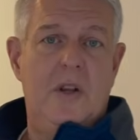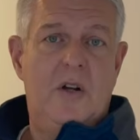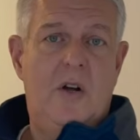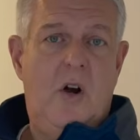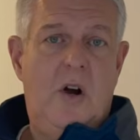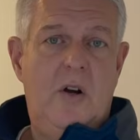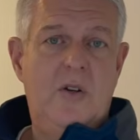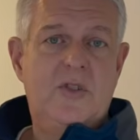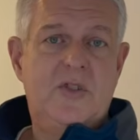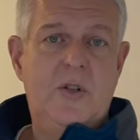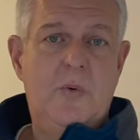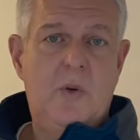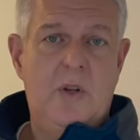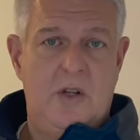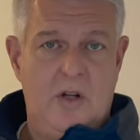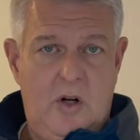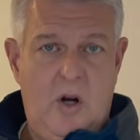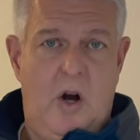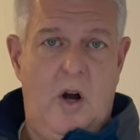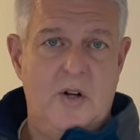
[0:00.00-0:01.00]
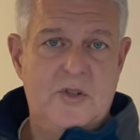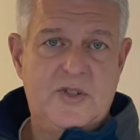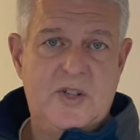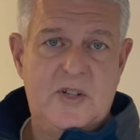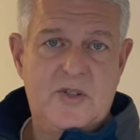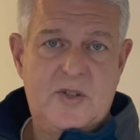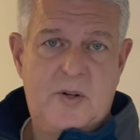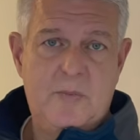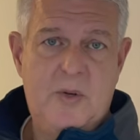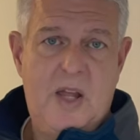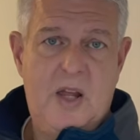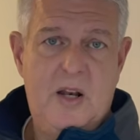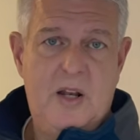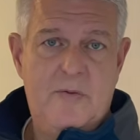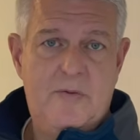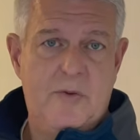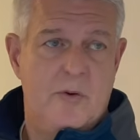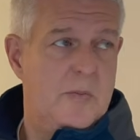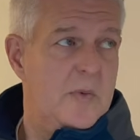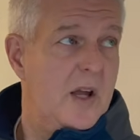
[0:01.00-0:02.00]
car and see what the car says I'm getting
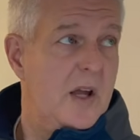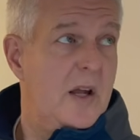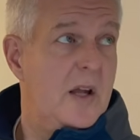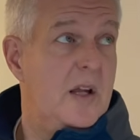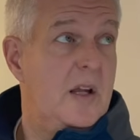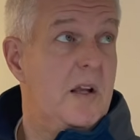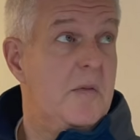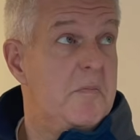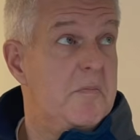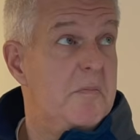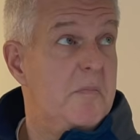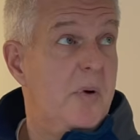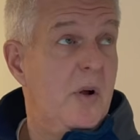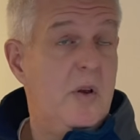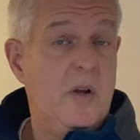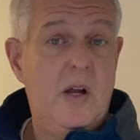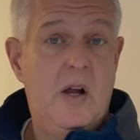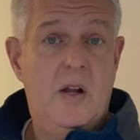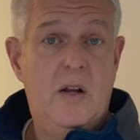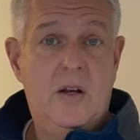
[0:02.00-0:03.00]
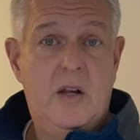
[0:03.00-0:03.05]
from pulling on a